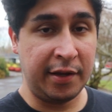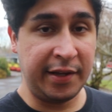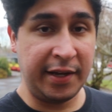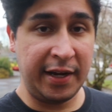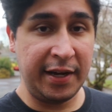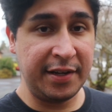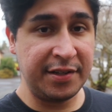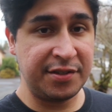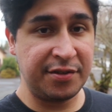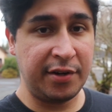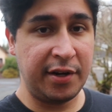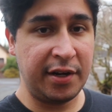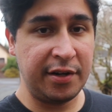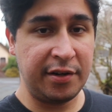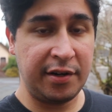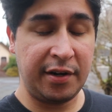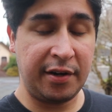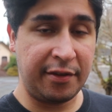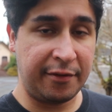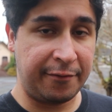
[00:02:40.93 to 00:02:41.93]
On the
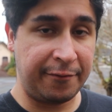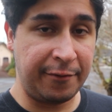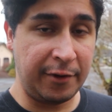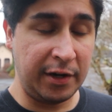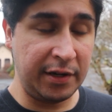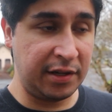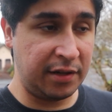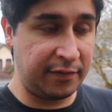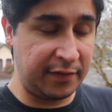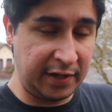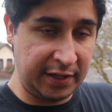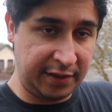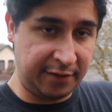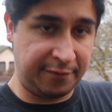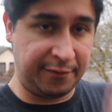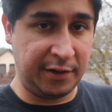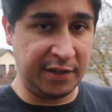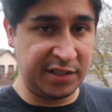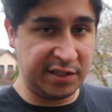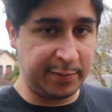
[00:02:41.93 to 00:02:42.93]
IS300 in the front, you've got the
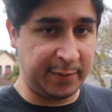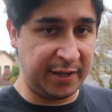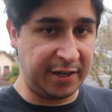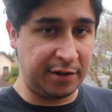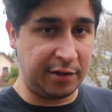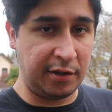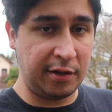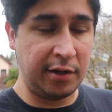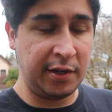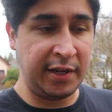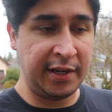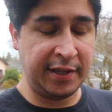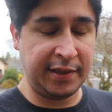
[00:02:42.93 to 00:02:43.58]
front spindle.